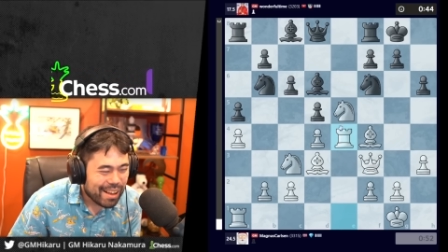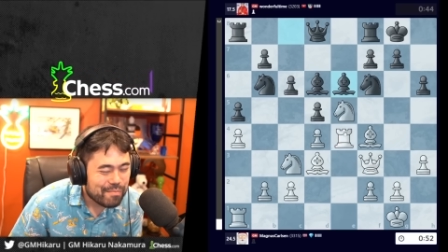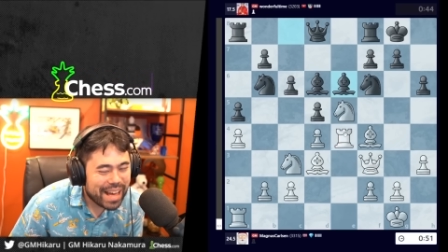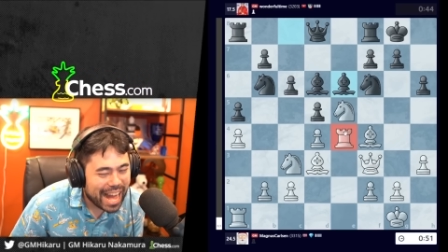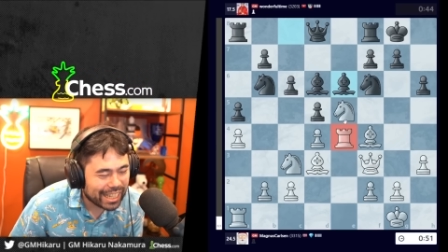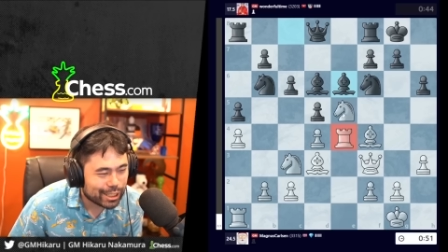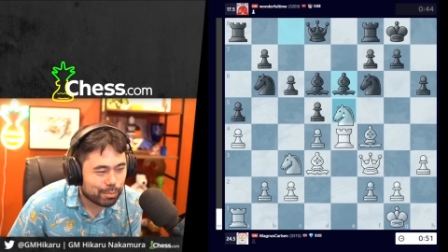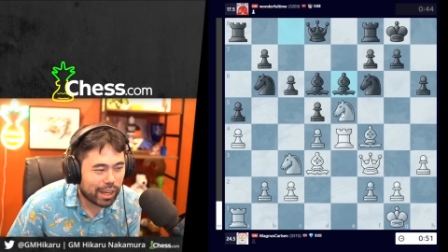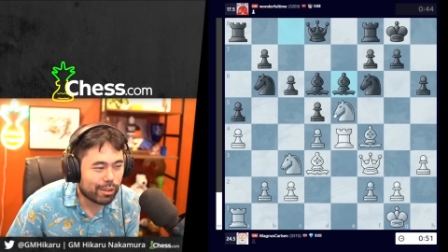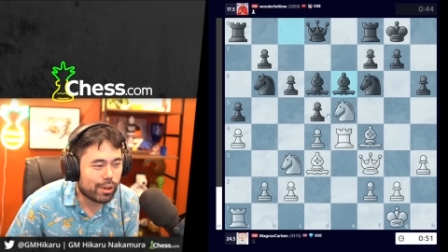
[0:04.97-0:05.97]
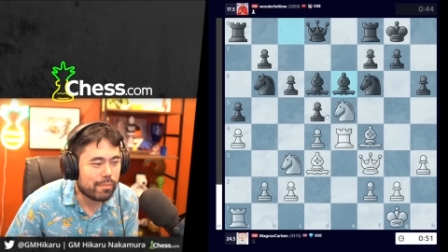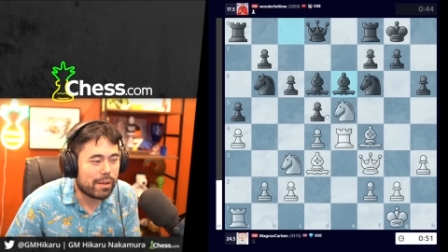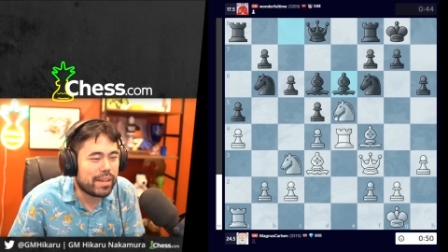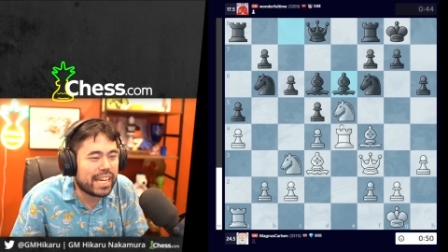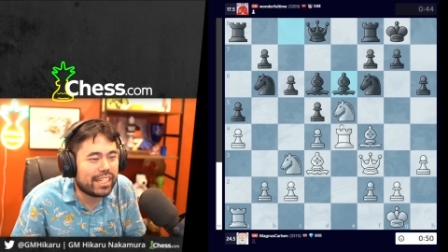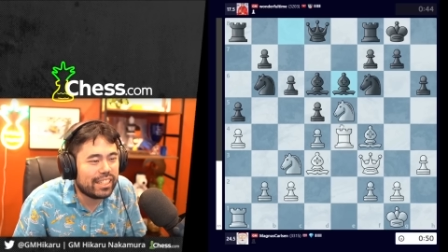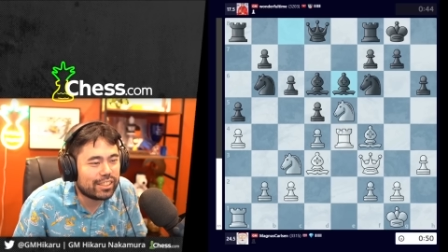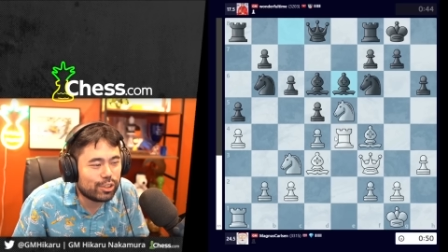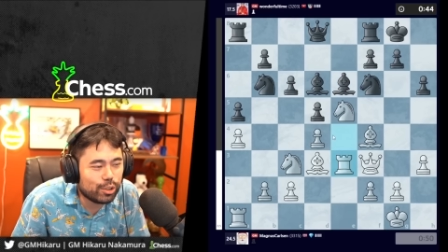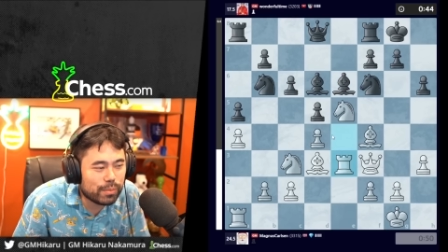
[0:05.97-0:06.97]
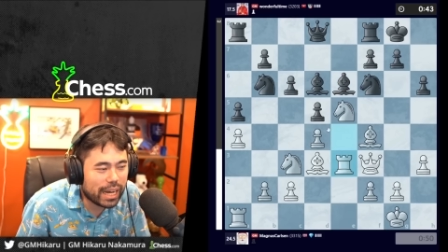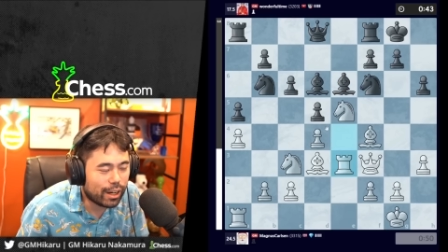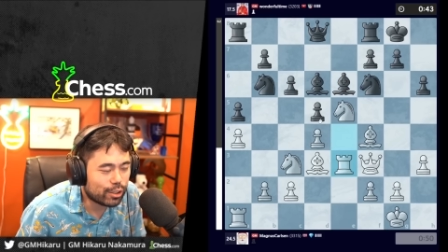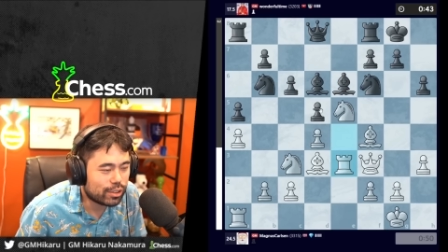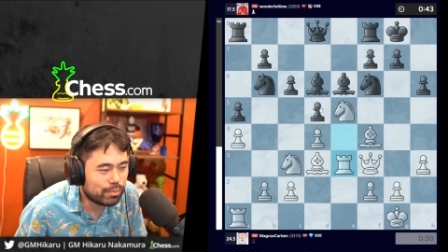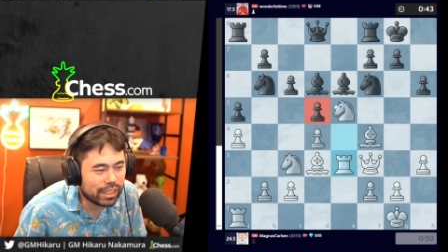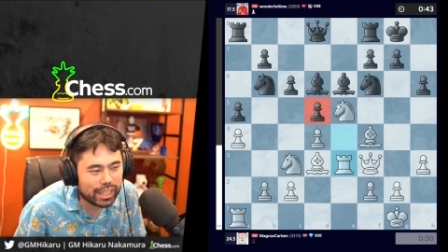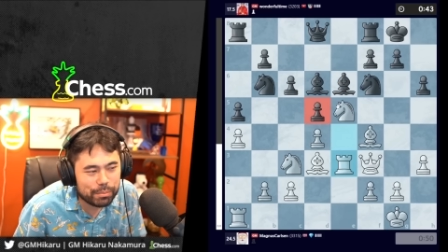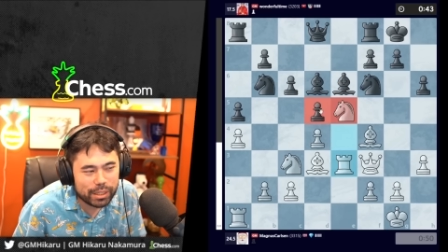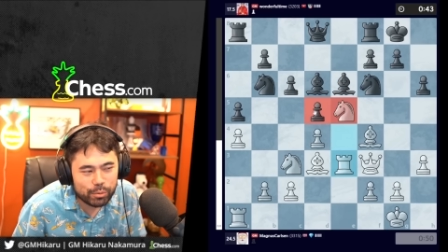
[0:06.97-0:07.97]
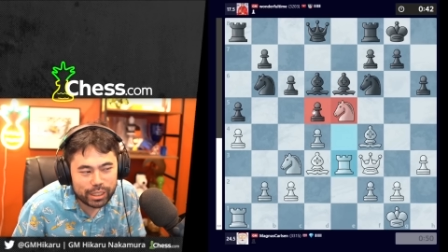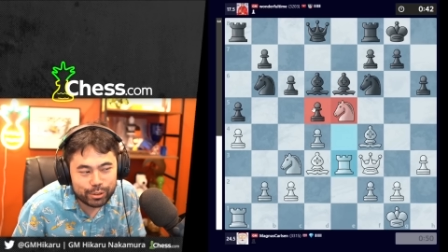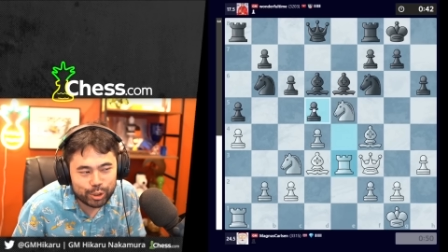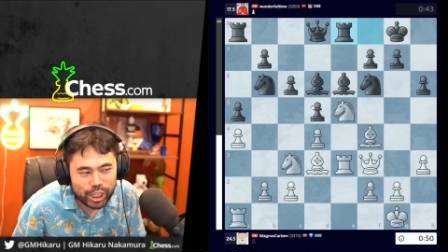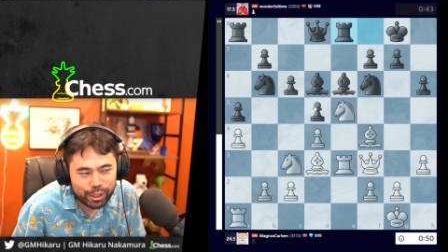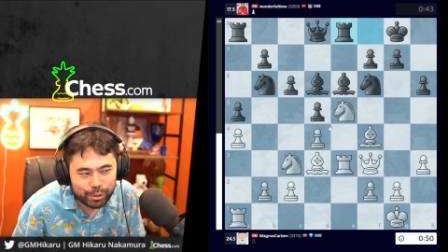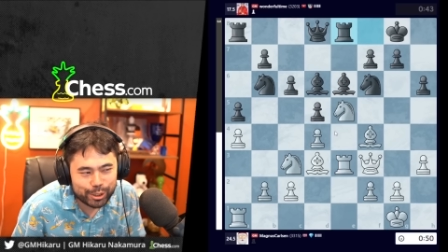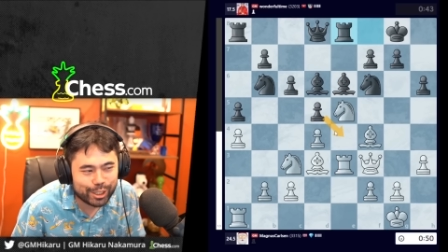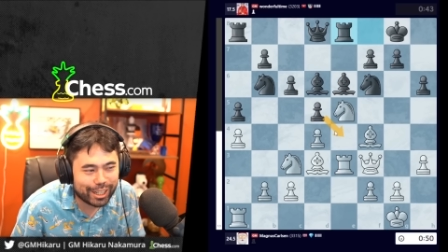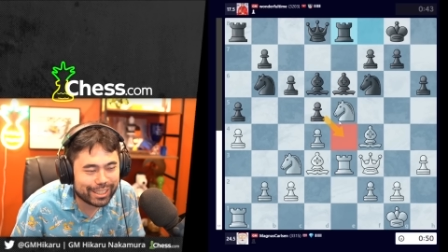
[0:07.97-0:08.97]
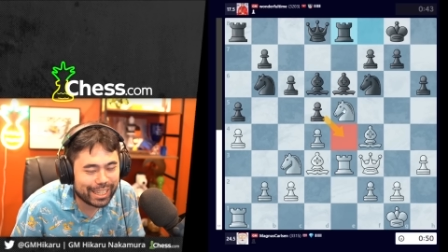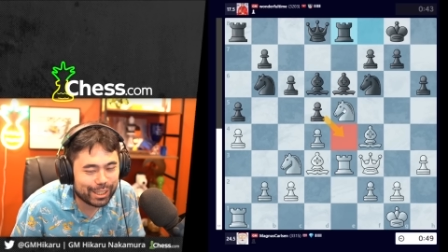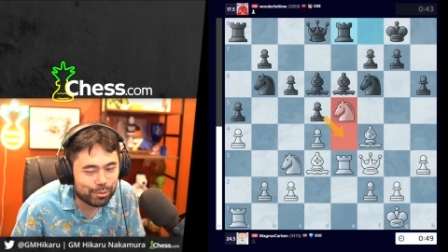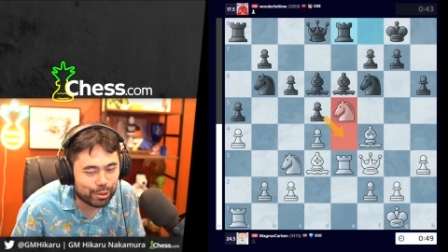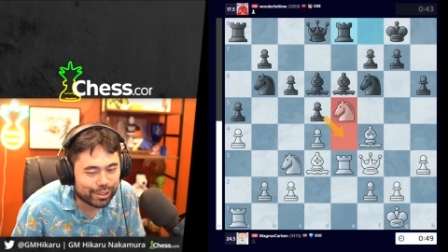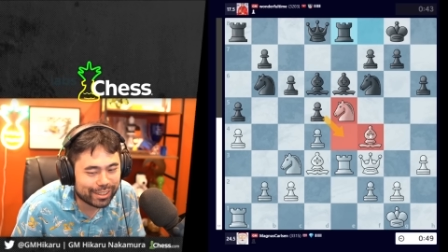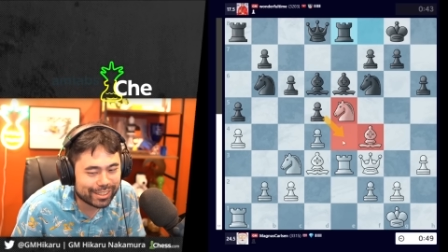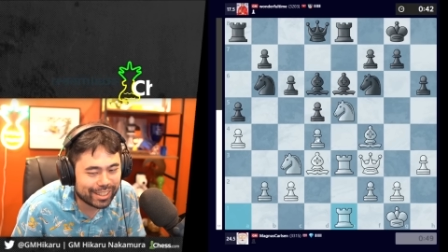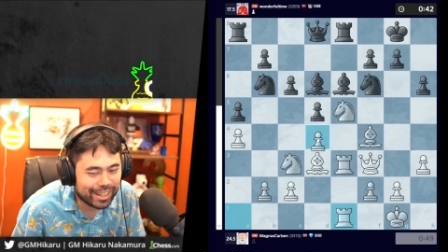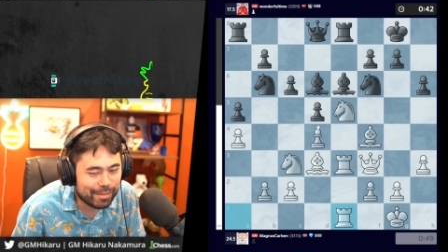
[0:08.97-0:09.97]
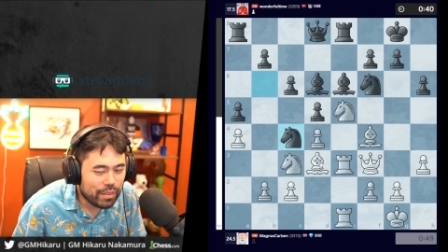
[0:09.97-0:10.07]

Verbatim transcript: Magnus by the way my man needs a new mouse Minlay being way too generous and not taking the rook this time